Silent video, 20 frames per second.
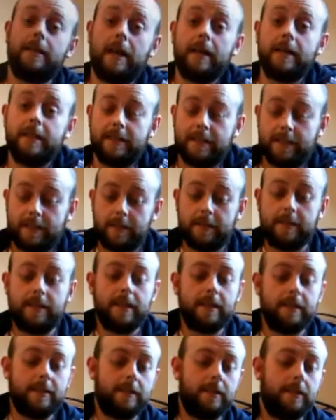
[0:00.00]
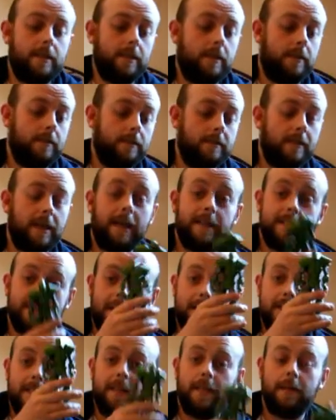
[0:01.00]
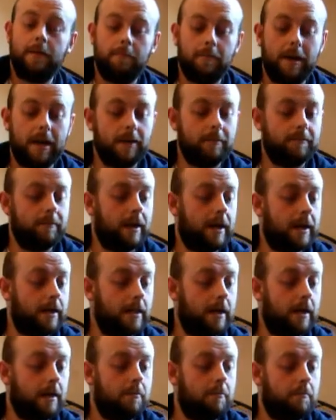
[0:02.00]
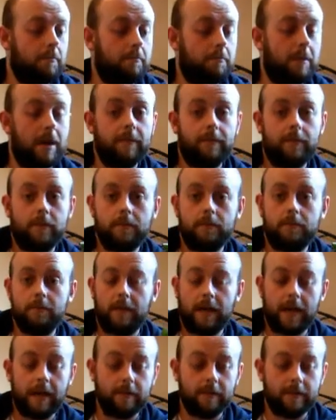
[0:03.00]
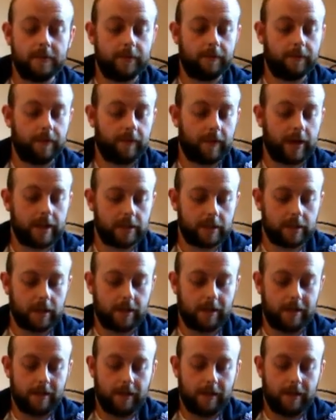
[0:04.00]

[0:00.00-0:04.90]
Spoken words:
I did get a Titanium Man at the Marvel Islands of Adventure.